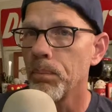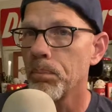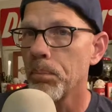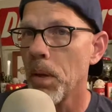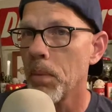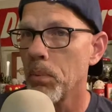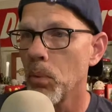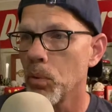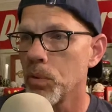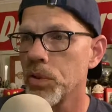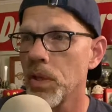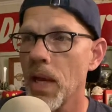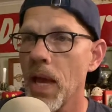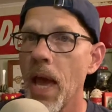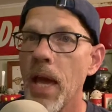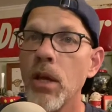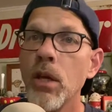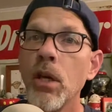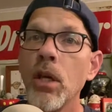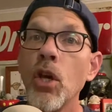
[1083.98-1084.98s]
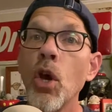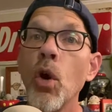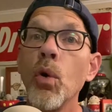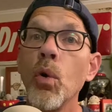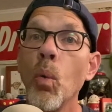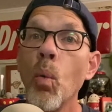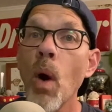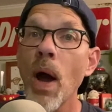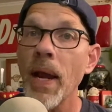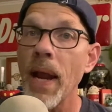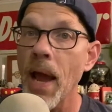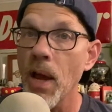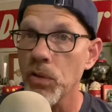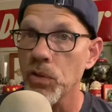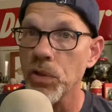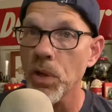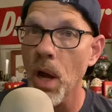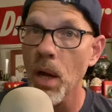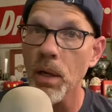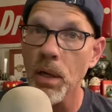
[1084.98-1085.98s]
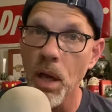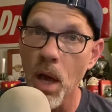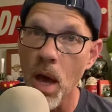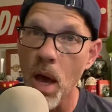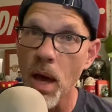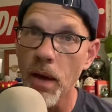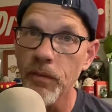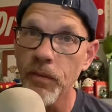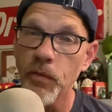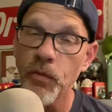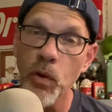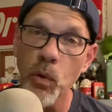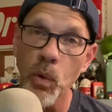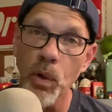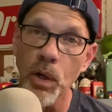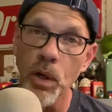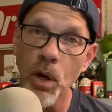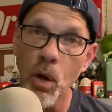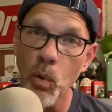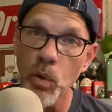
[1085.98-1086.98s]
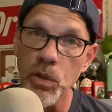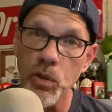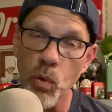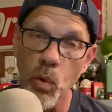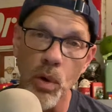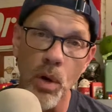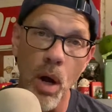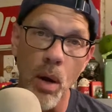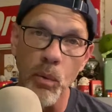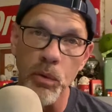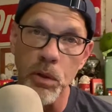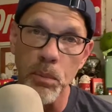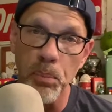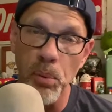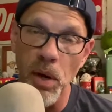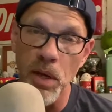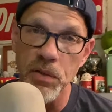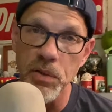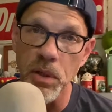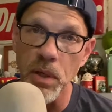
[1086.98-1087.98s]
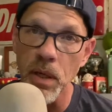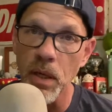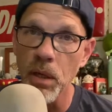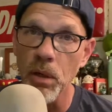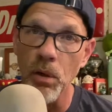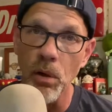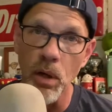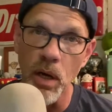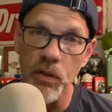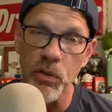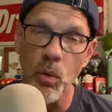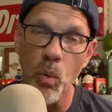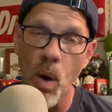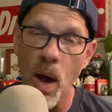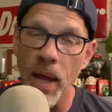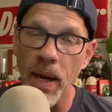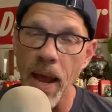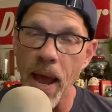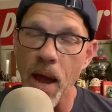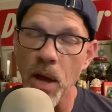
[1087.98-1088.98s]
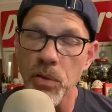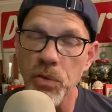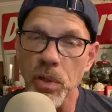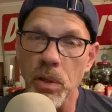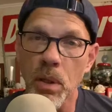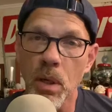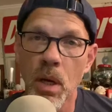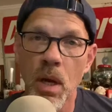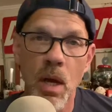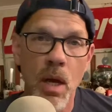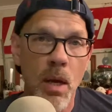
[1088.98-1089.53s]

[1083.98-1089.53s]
people would say, "Hey, go to WhiteHouse.gov if you want to know what's going on with the president or at the White House," and